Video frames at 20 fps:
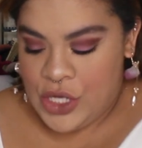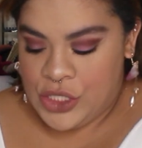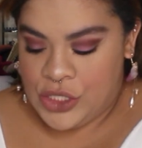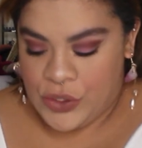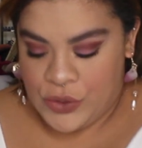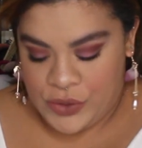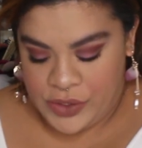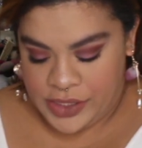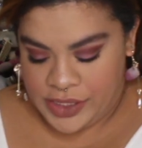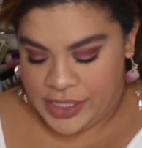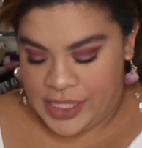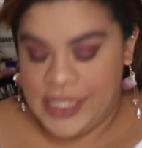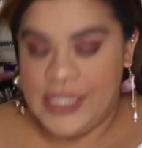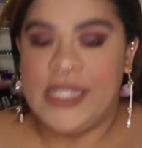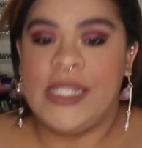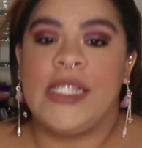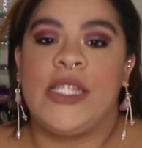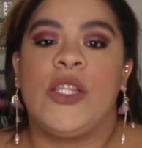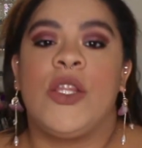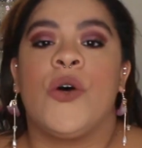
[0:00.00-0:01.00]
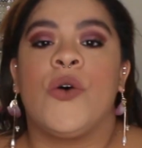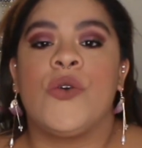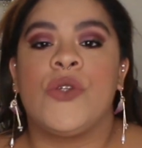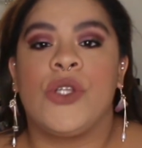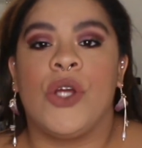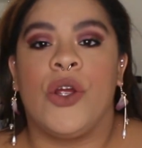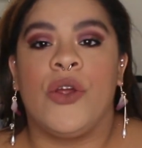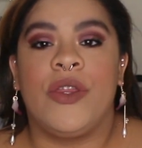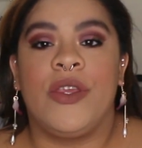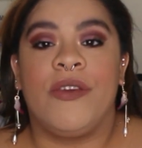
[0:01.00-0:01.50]
So since
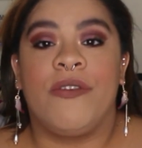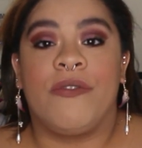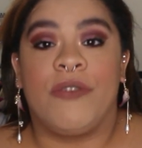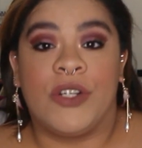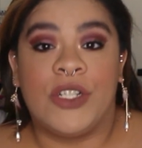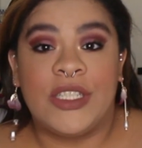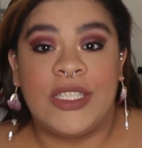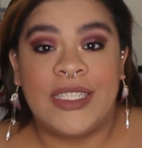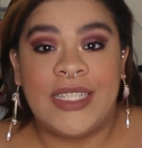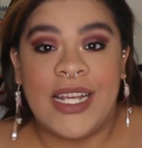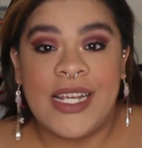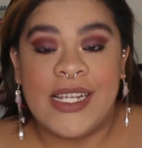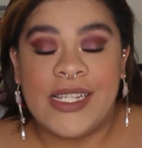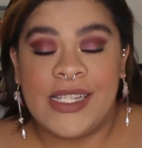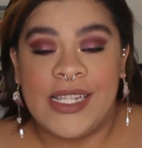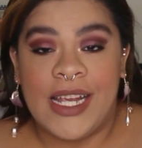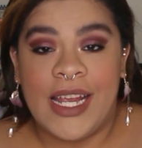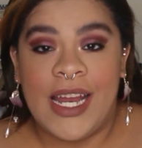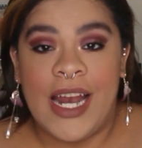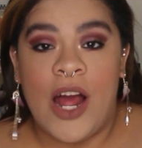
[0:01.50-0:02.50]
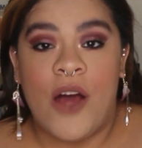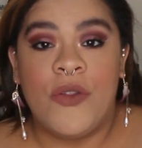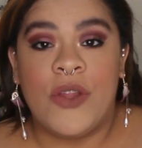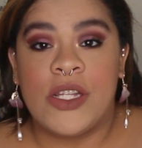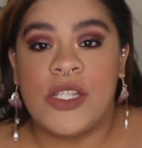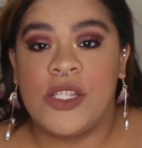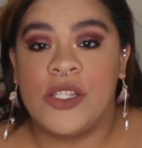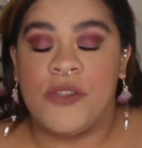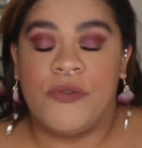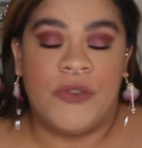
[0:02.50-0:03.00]
those are the first thing sticking out,
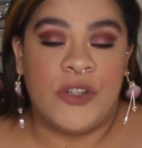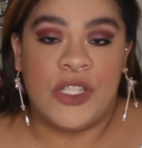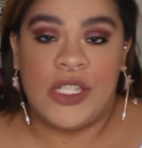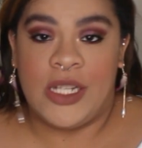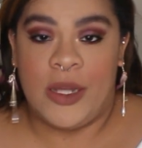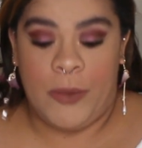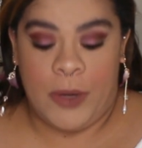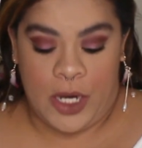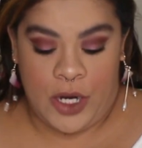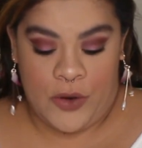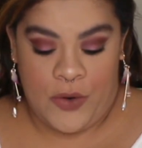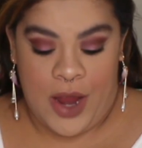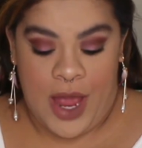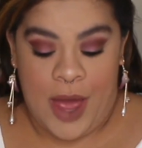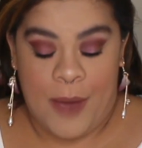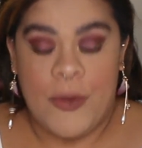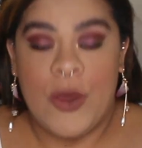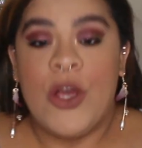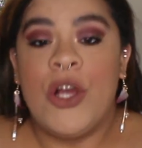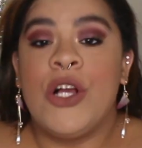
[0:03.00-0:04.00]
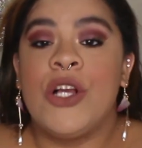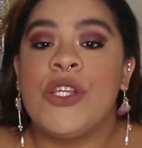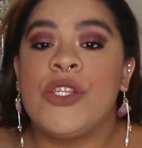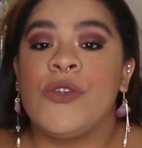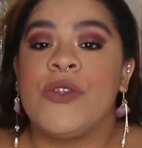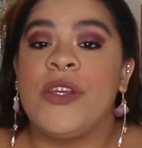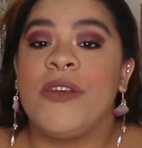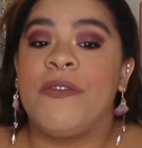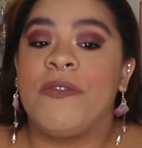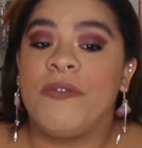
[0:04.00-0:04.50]
that's the first thing I'm gonna grab. So
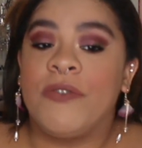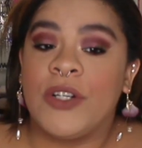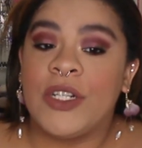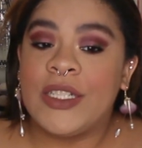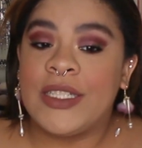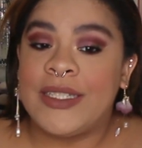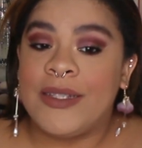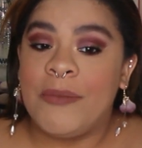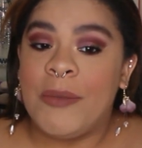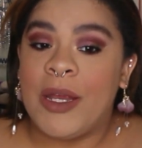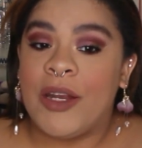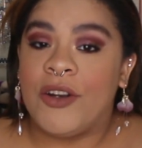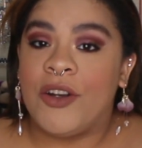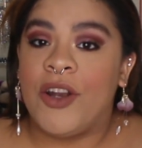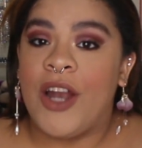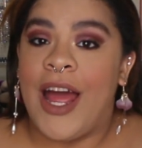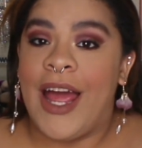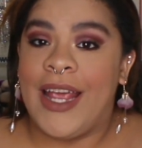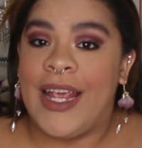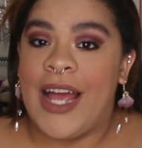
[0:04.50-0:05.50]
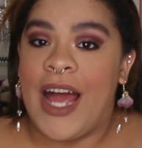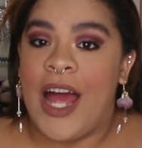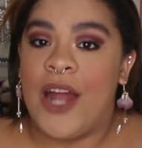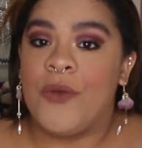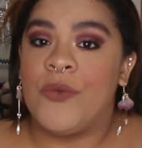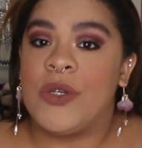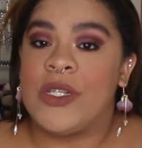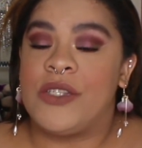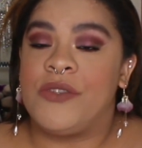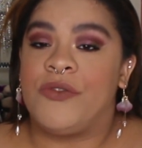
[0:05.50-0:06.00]
the first mirror I
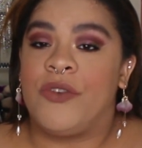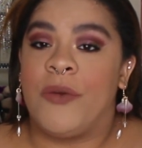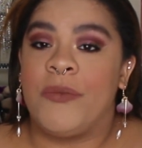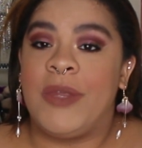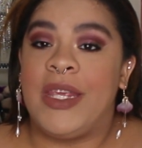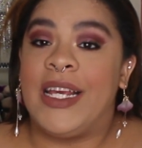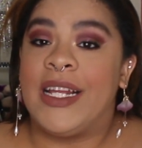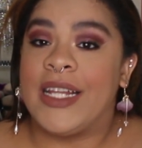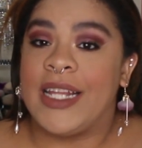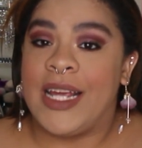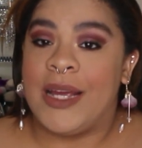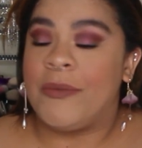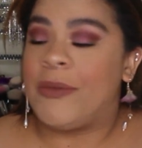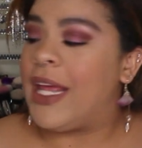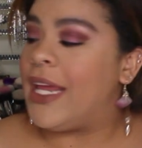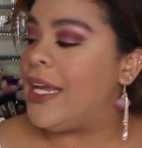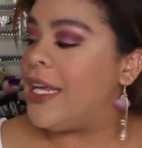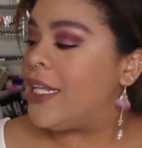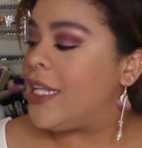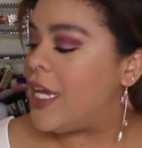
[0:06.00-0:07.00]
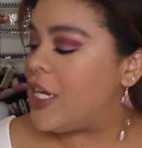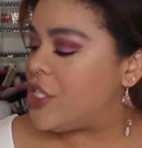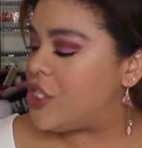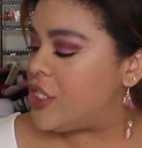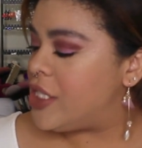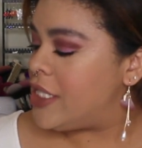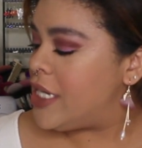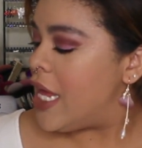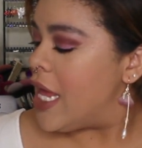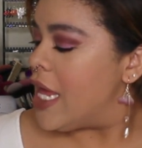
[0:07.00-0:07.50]
got was from the Glam Light
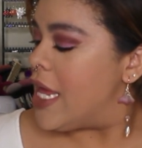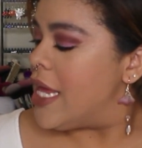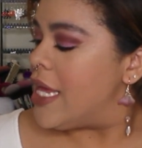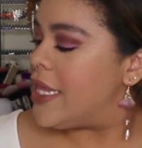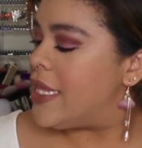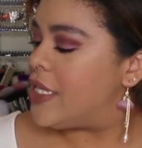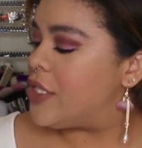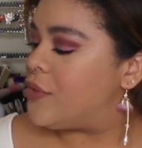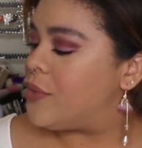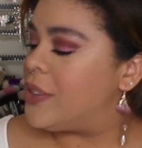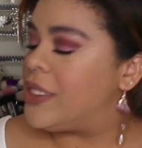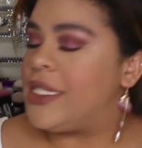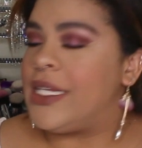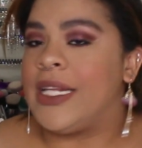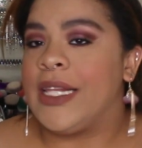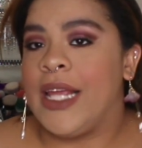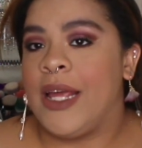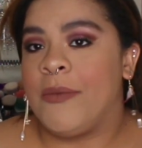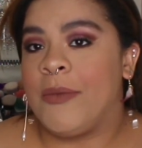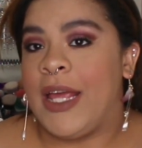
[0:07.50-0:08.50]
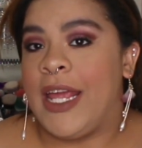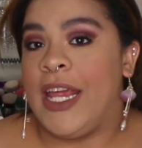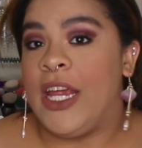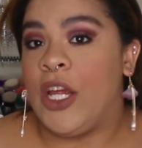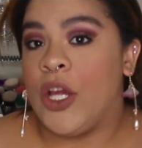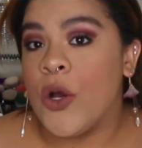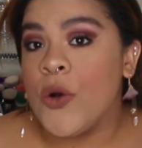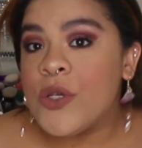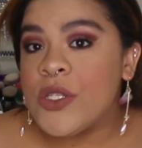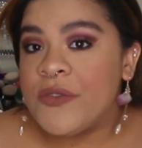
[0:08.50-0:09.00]
collection. This was the Glam Light and
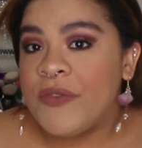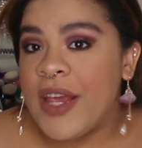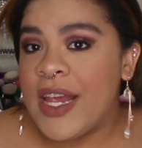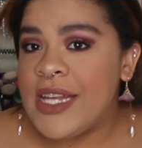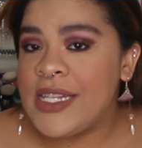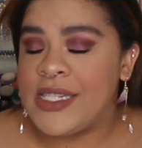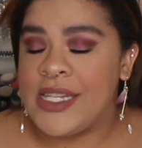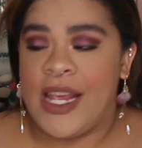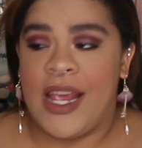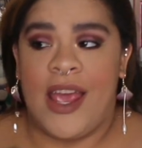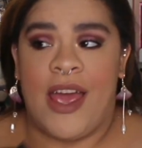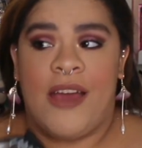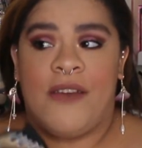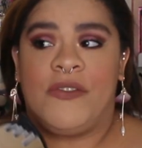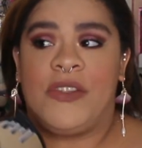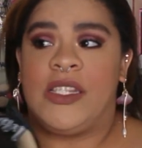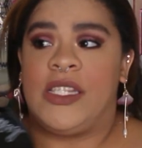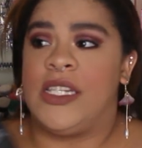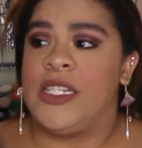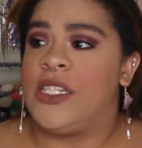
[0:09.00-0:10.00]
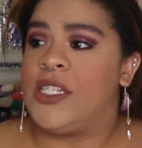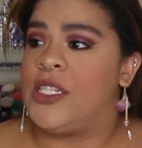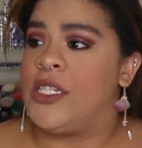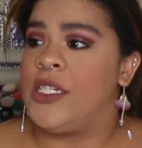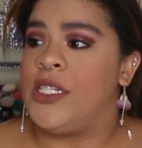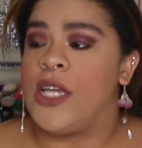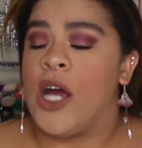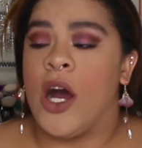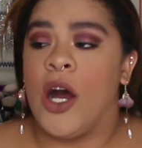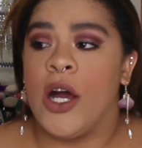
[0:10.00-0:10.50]
Ghostface. They have since
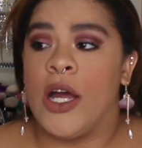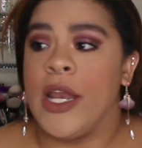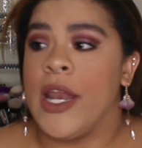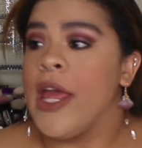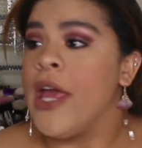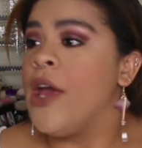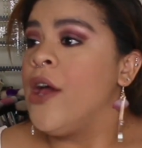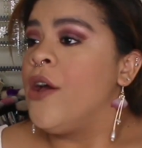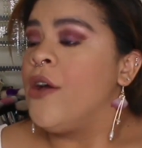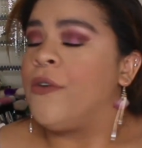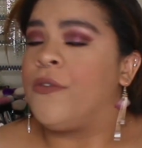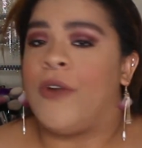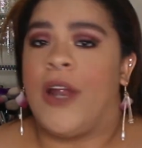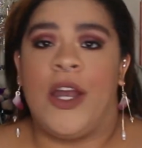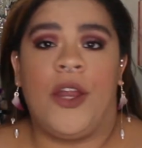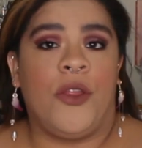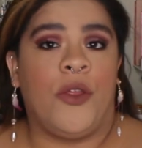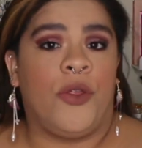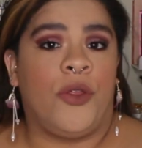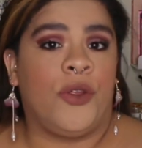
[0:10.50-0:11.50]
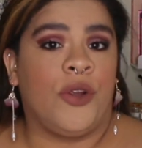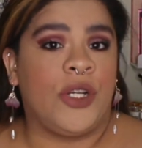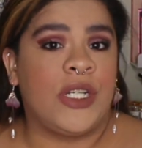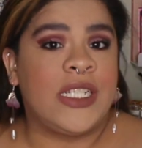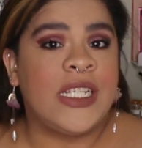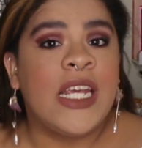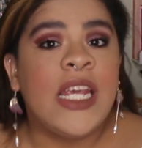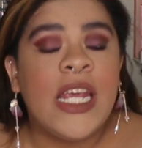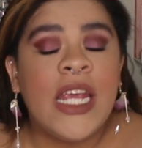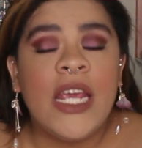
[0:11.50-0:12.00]
done Friday the
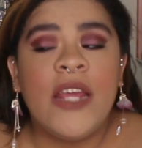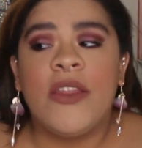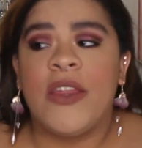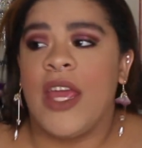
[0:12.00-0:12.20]
13th.